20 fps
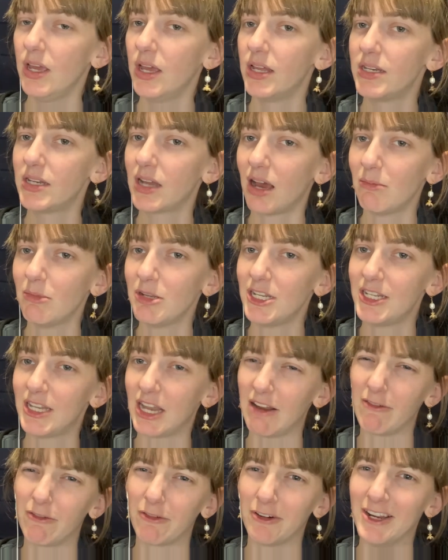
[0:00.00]
Thomas
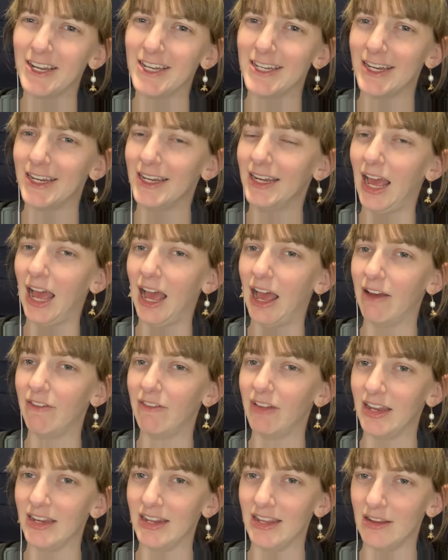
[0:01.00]
Savery didn't have
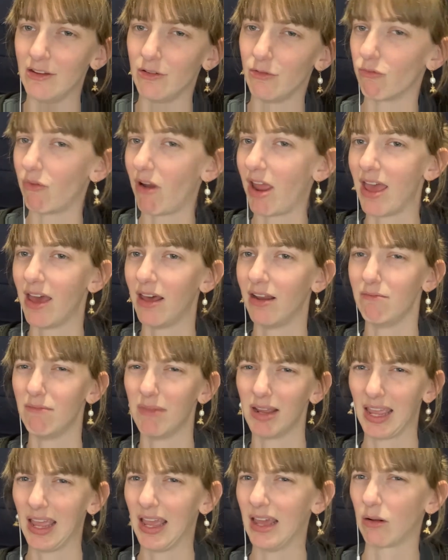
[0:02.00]
any grand
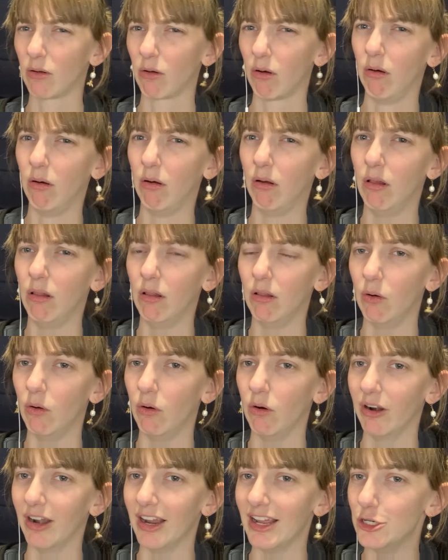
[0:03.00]
mechanical
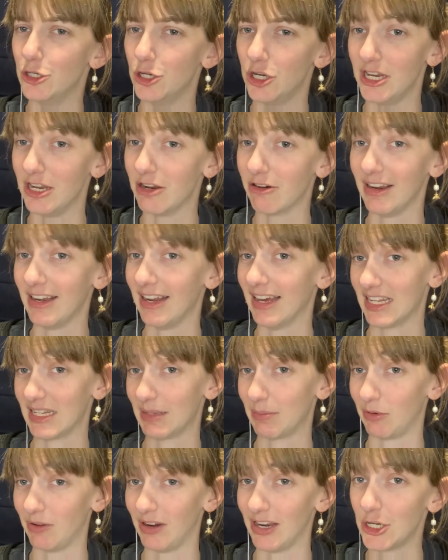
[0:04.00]
or engineering
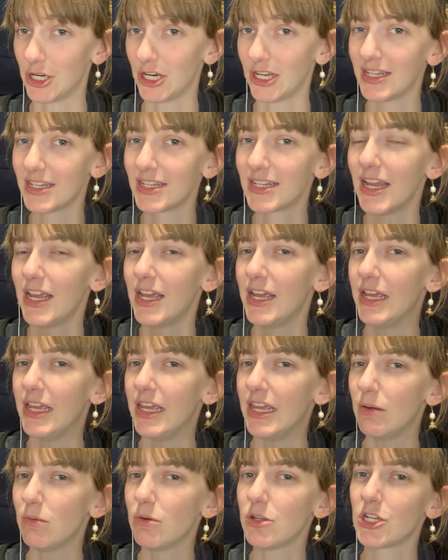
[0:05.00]
aspirations.
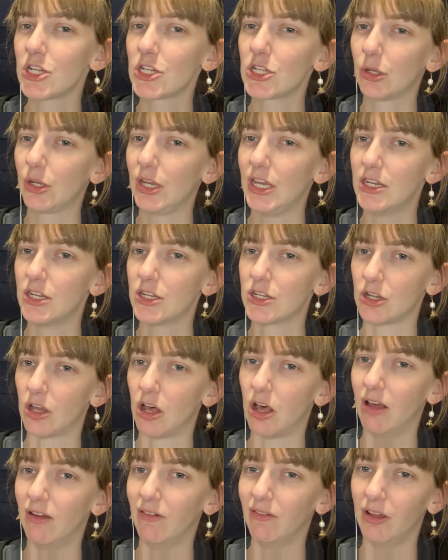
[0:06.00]
He was just looking to
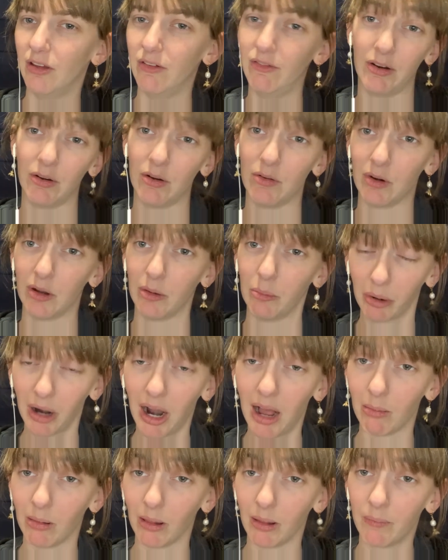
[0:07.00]
solve a very real
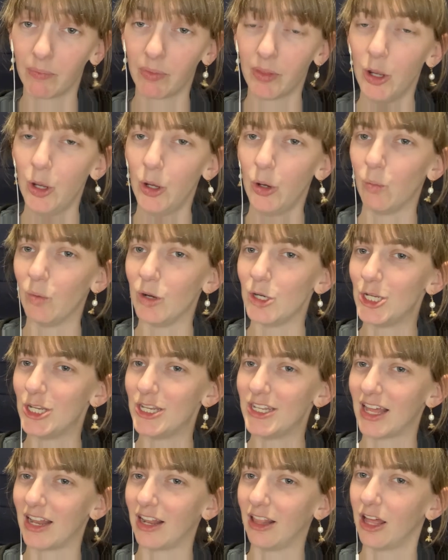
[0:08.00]
problem, which
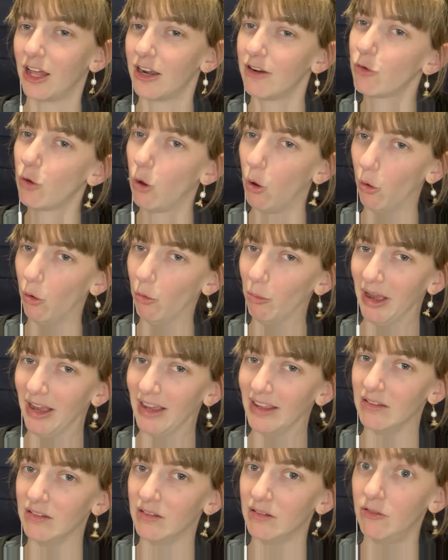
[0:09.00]
is that a lot of coal
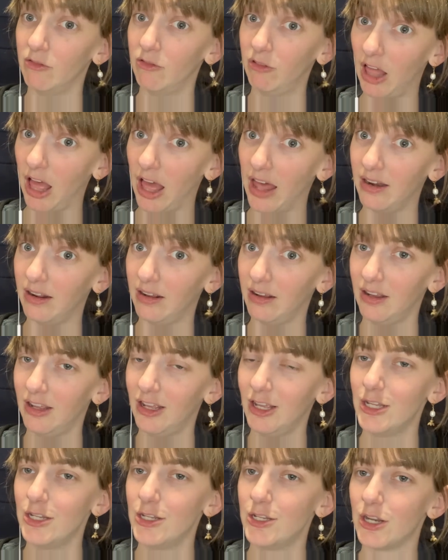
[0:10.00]
mines flood.
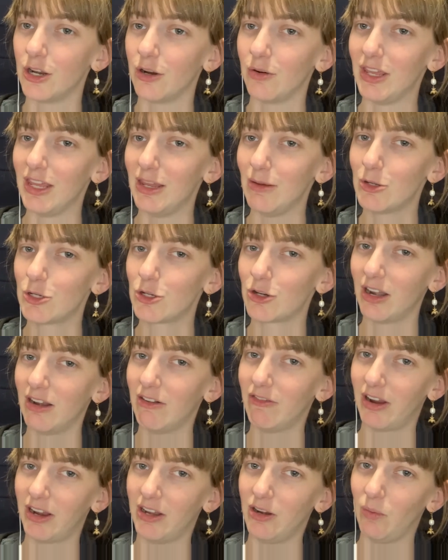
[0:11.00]
So he was trying to
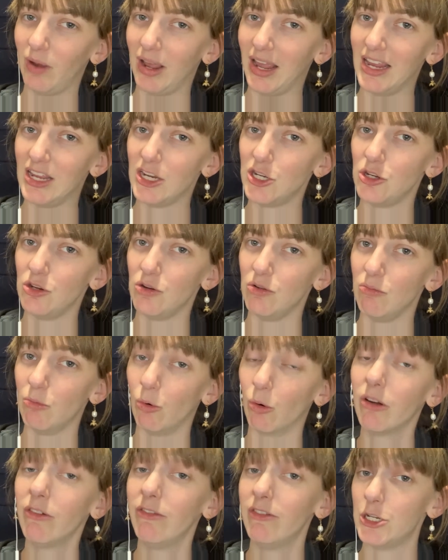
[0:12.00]
find a way to
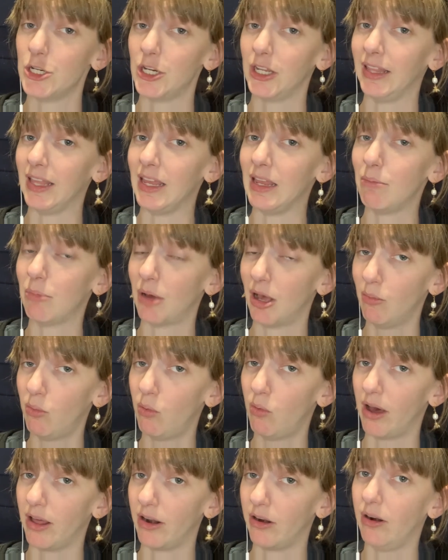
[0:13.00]
more efficiently pump
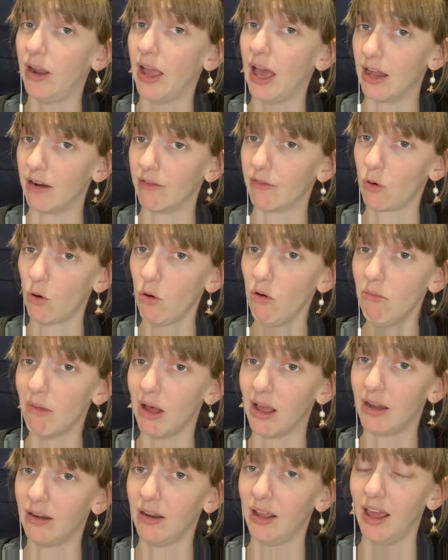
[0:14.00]
water out of a coal
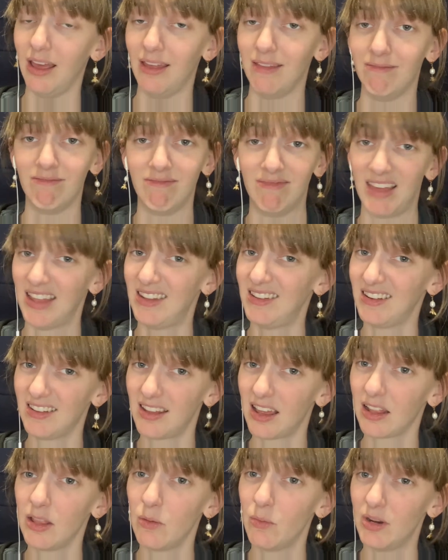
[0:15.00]
mine, and that's
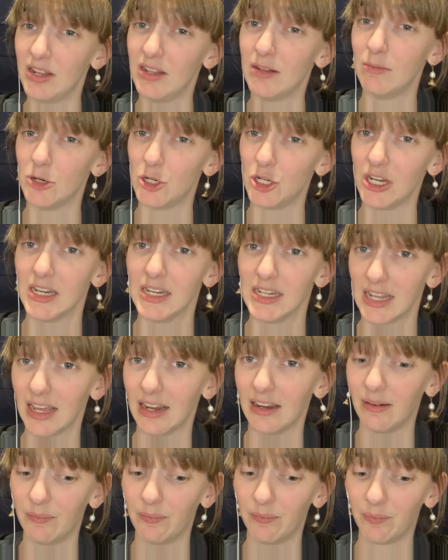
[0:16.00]
exactly what his machine
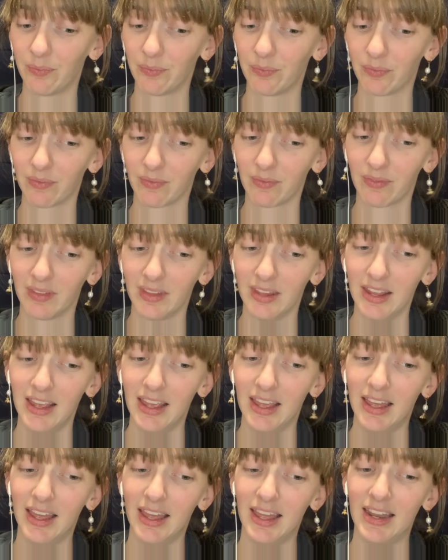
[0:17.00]
did.
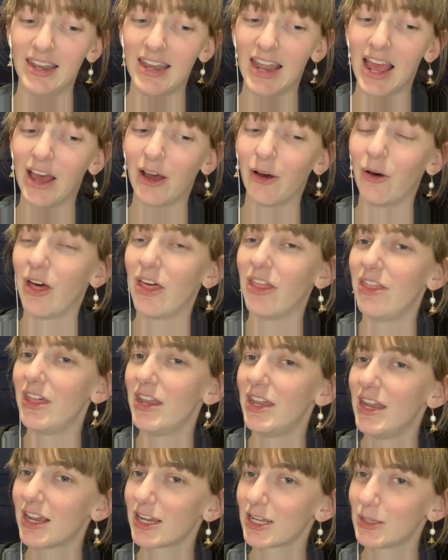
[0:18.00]
Now, the
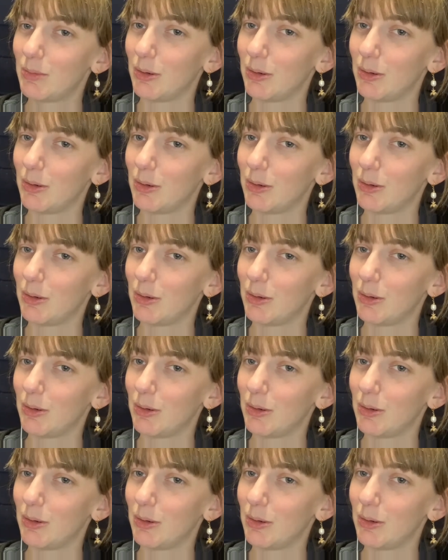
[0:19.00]
next